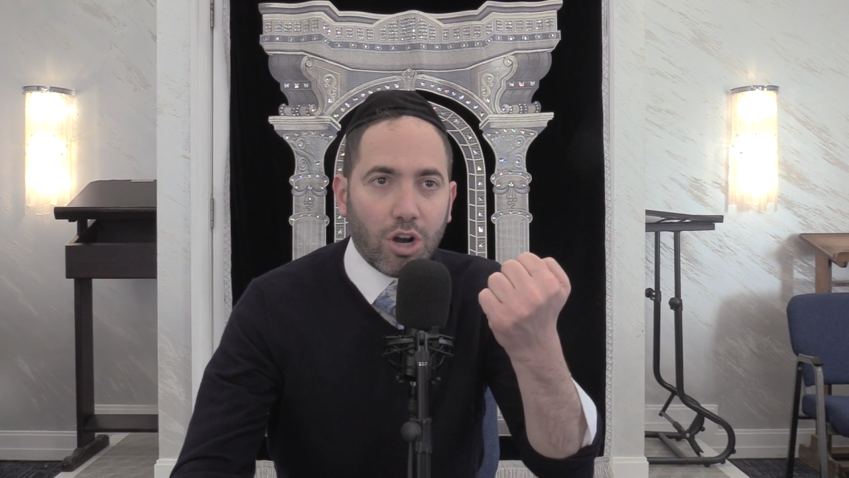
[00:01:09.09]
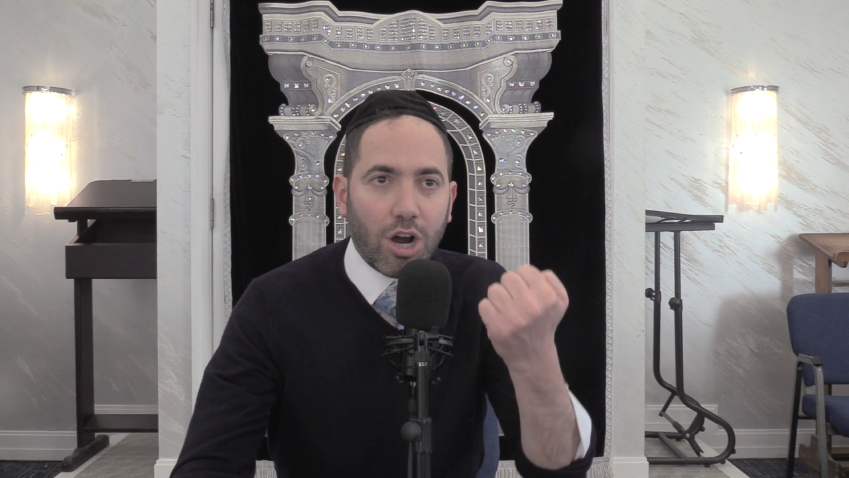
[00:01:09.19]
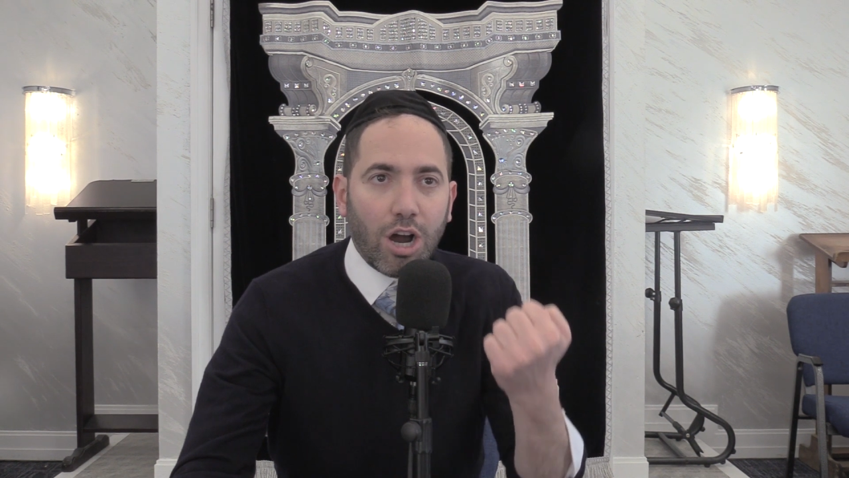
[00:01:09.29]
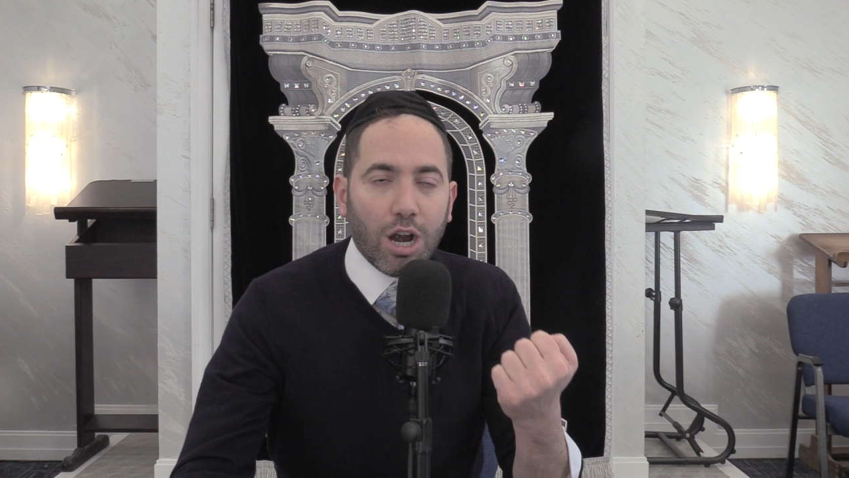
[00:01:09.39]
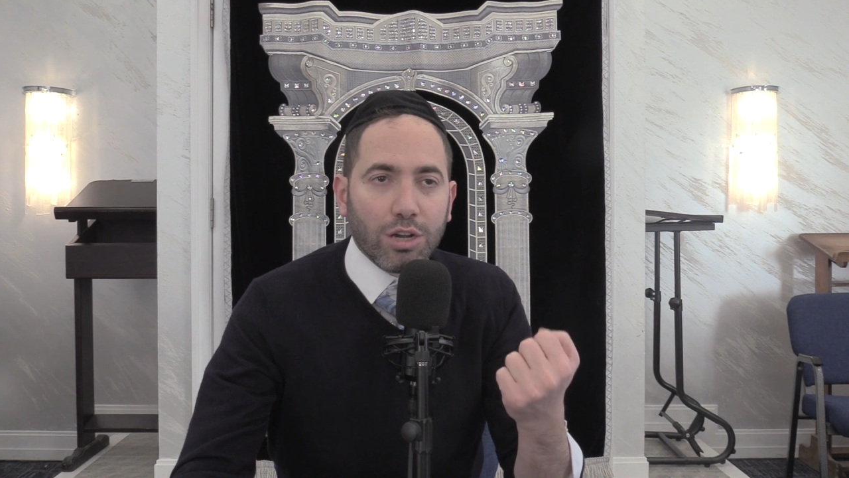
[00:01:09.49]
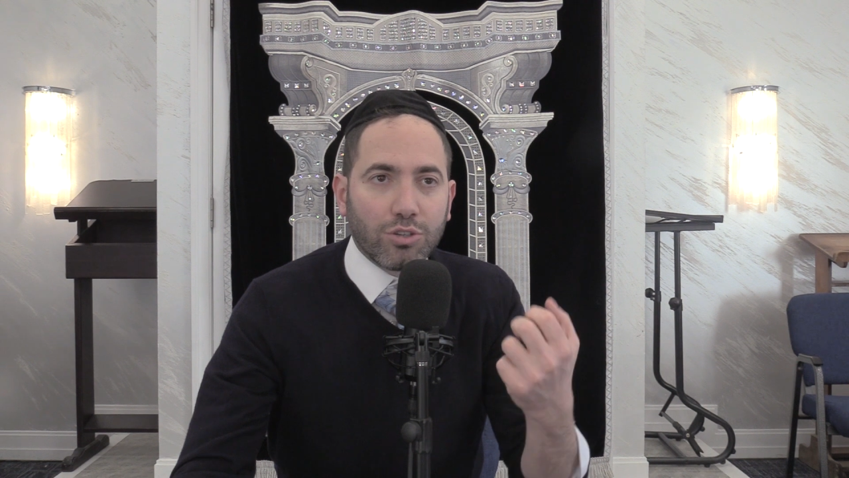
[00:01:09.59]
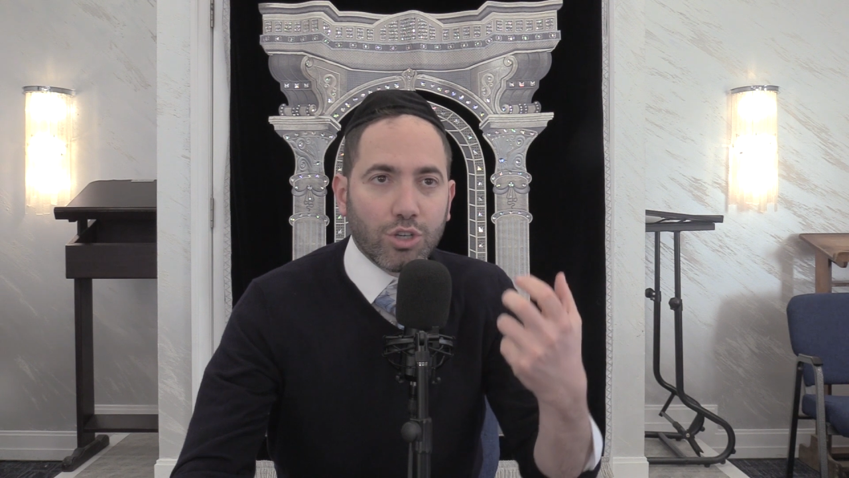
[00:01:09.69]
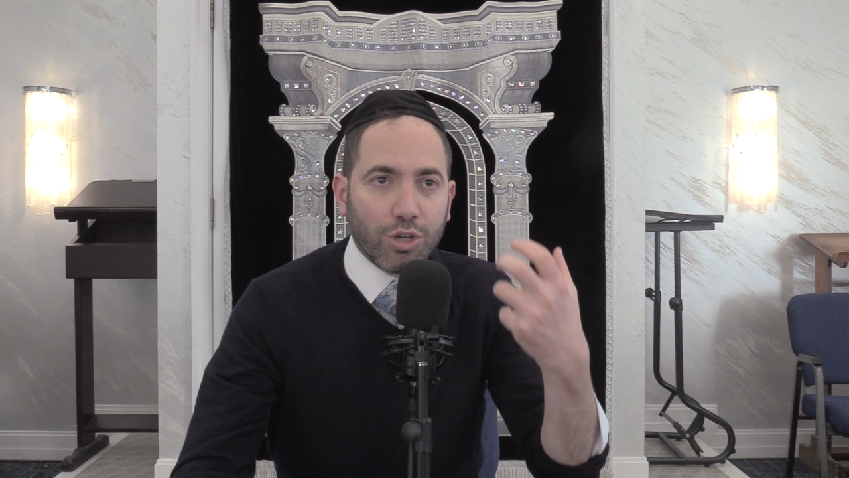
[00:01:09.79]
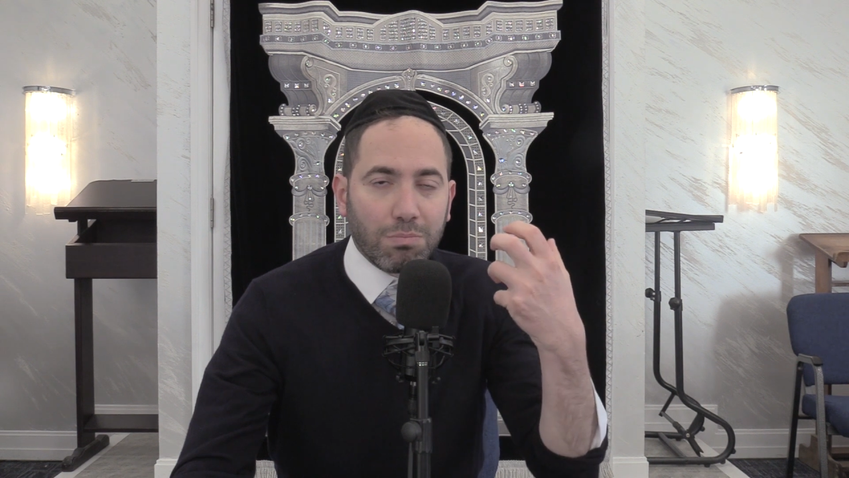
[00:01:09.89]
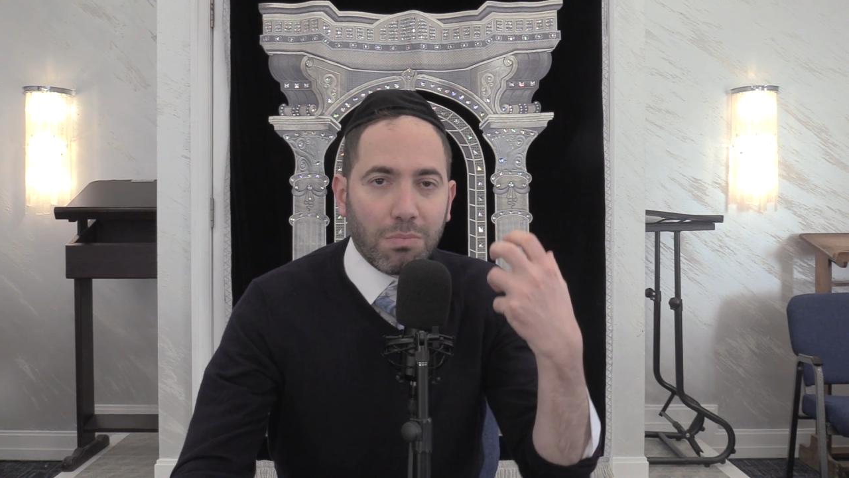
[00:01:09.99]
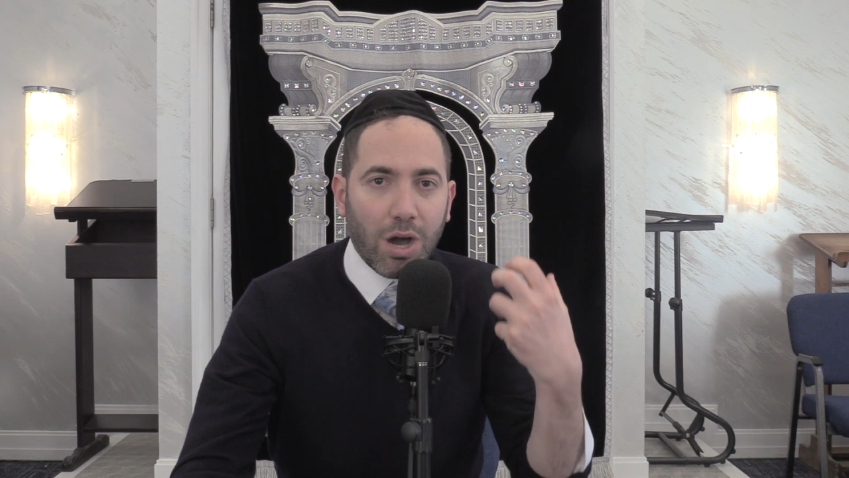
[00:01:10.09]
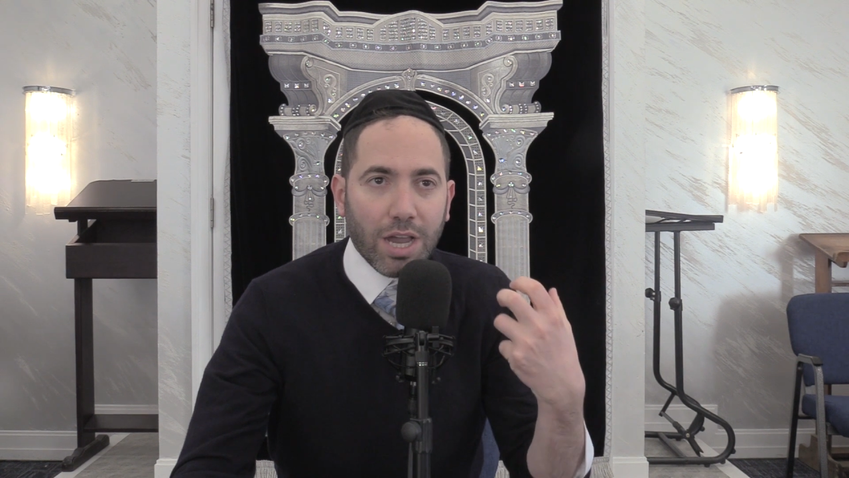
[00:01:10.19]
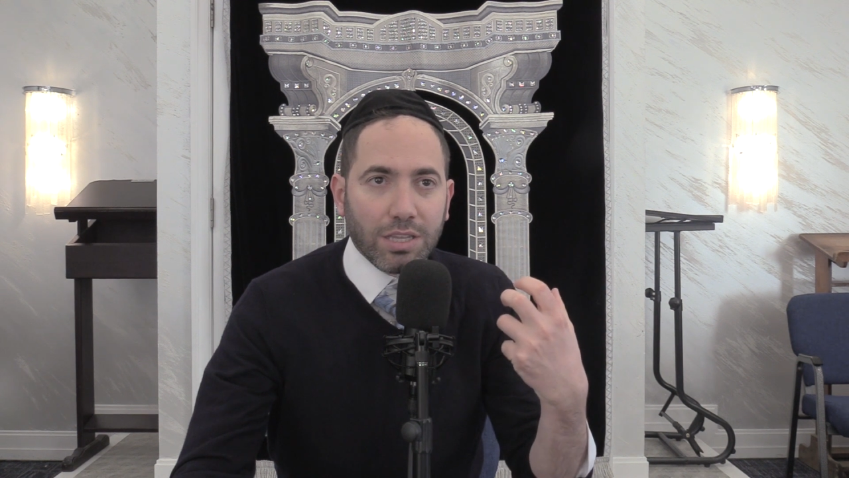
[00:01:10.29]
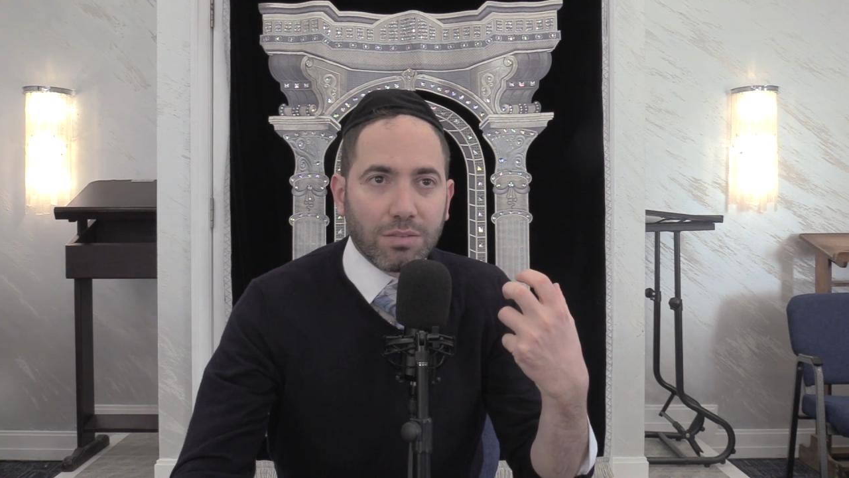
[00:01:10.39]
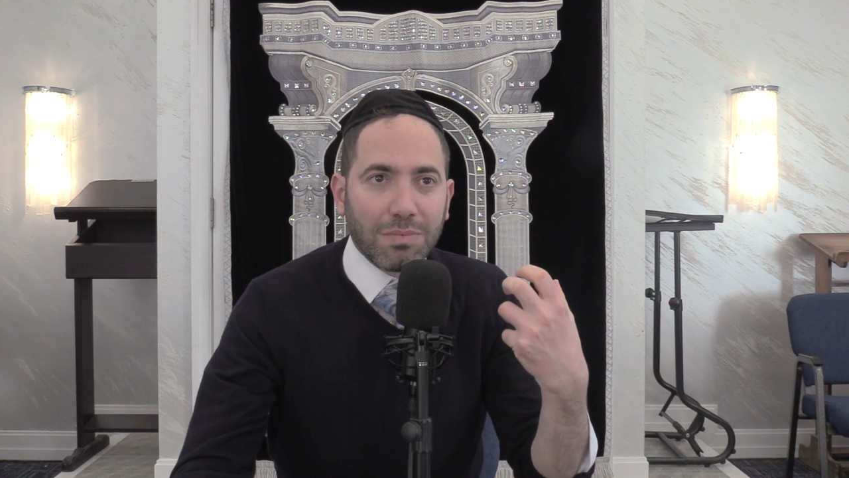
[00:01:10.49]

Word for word: heart, to your mind,